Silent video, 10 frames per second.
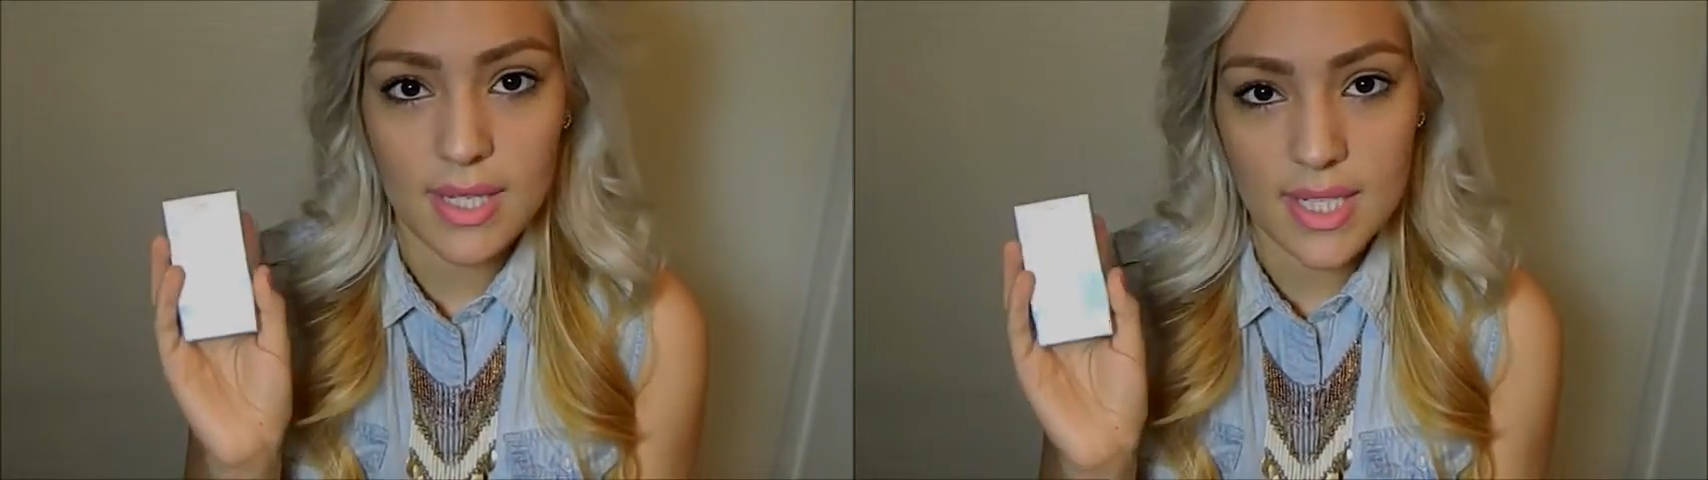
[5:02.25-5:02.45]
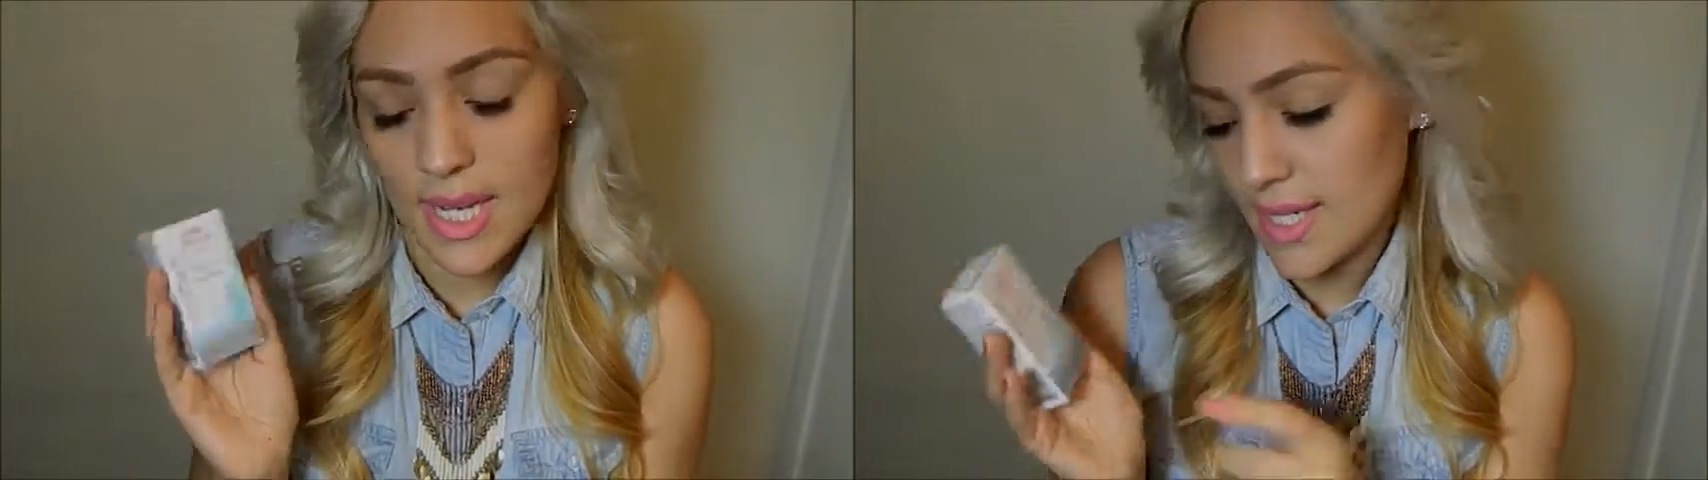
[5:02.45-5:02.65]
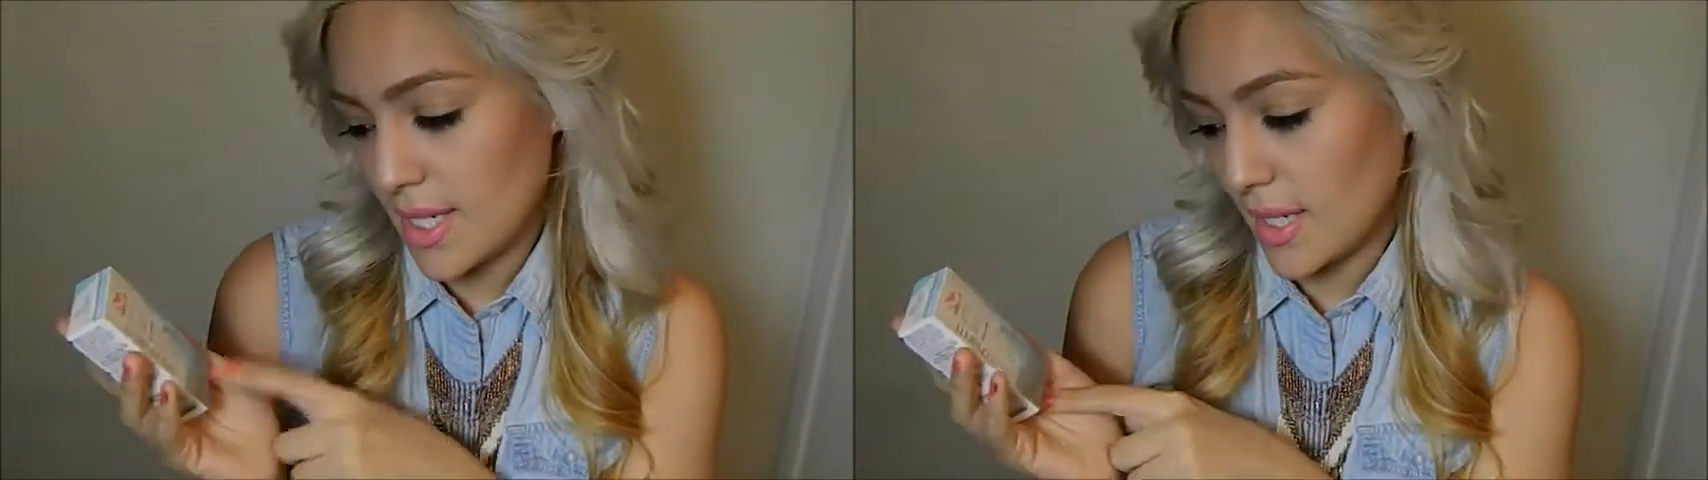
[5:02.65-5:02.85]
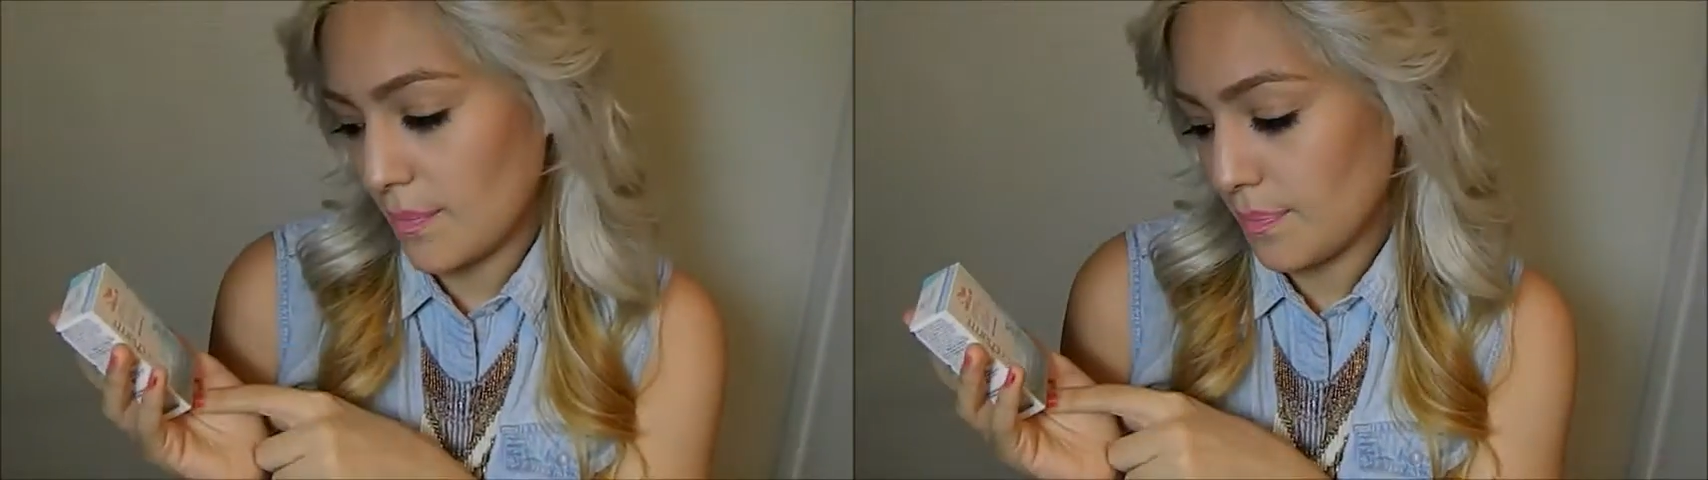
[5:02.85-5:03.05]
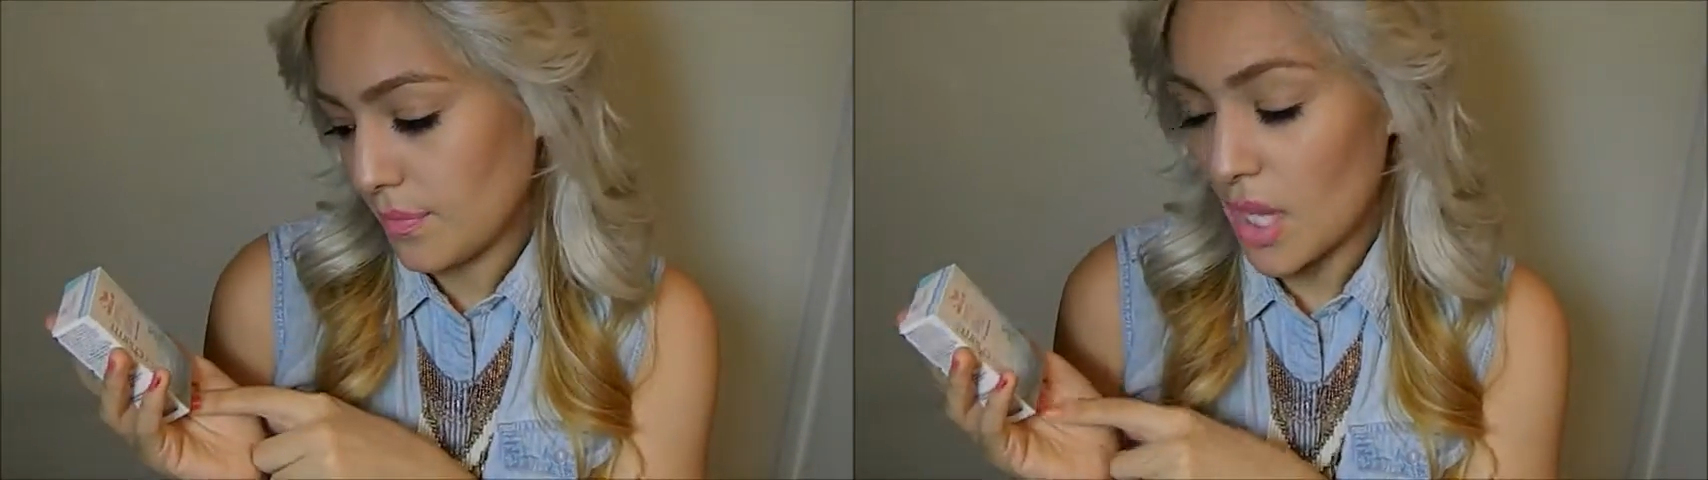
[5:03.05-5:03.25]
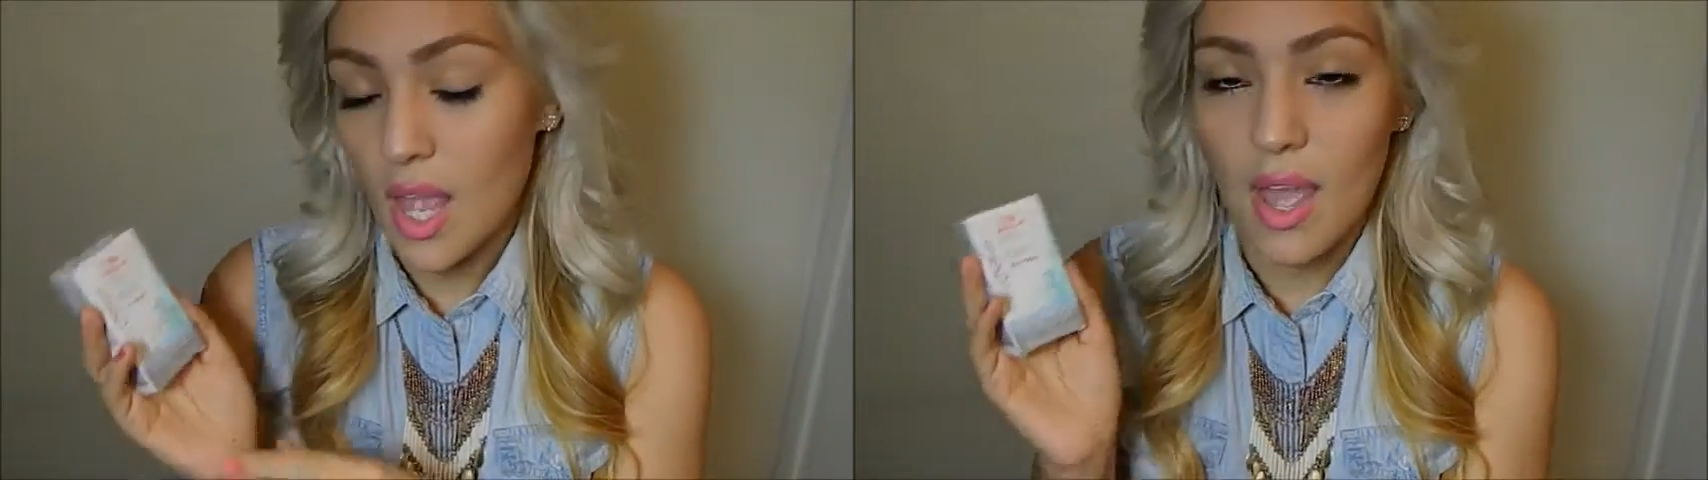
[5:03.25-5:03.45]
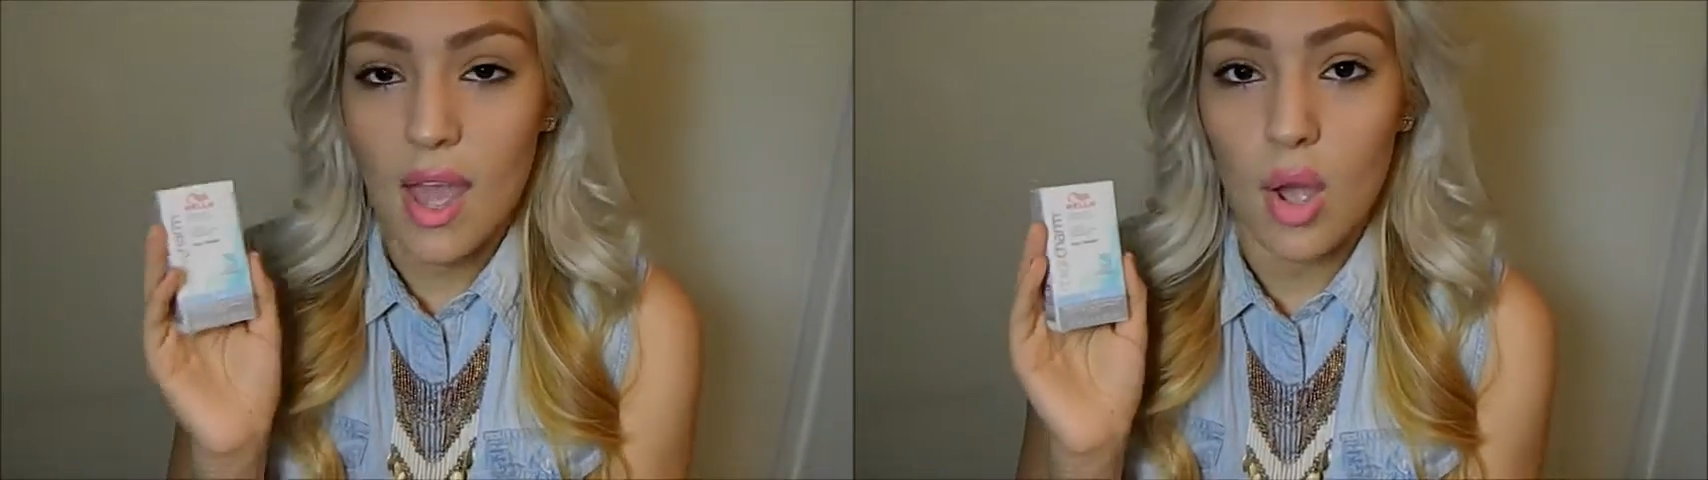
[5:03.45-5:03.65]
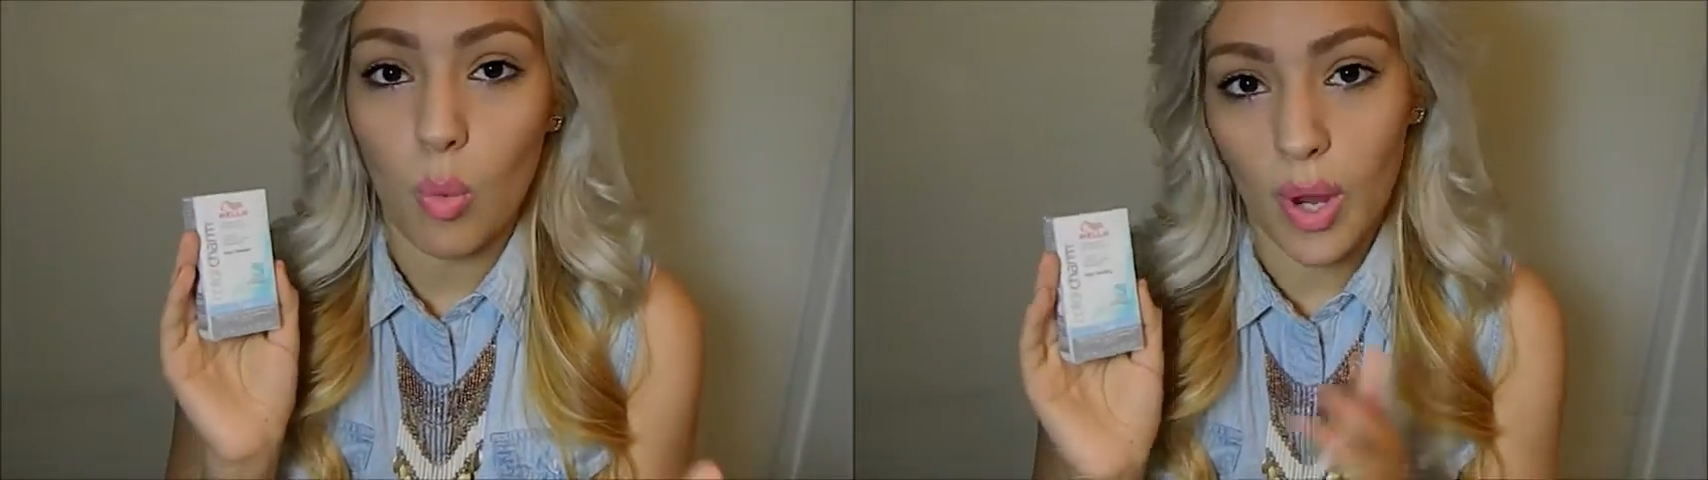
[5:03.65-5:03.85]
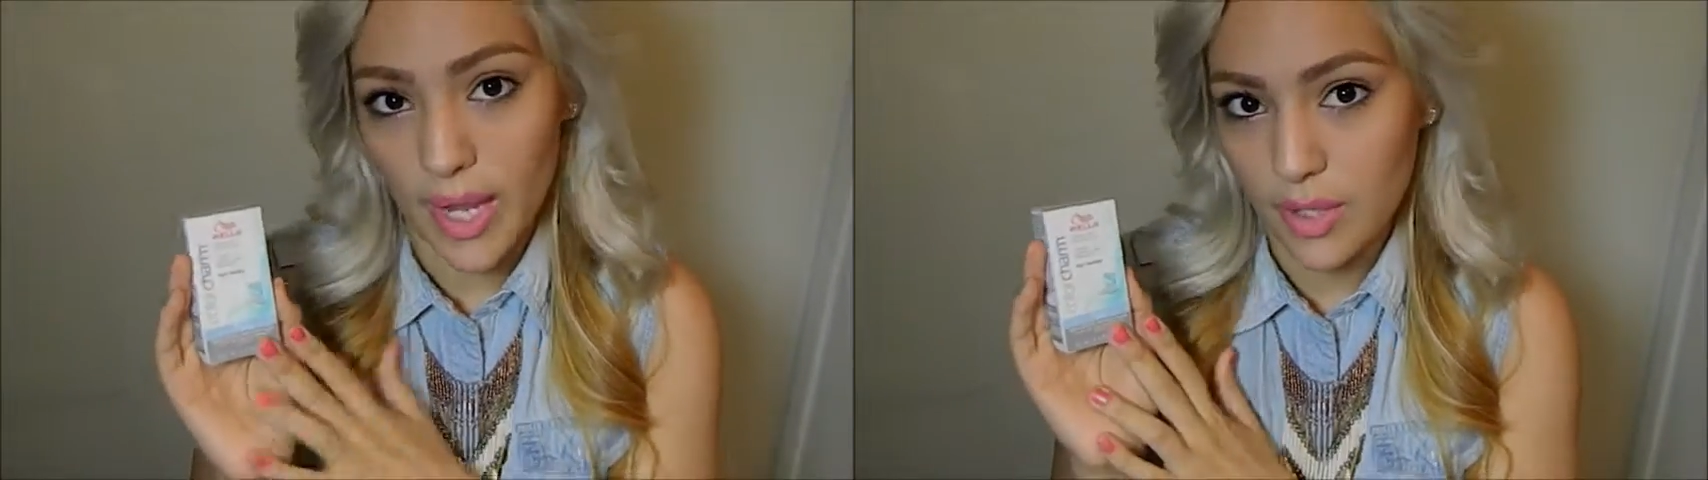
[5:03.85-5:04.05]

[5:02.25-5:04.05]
T18. Why I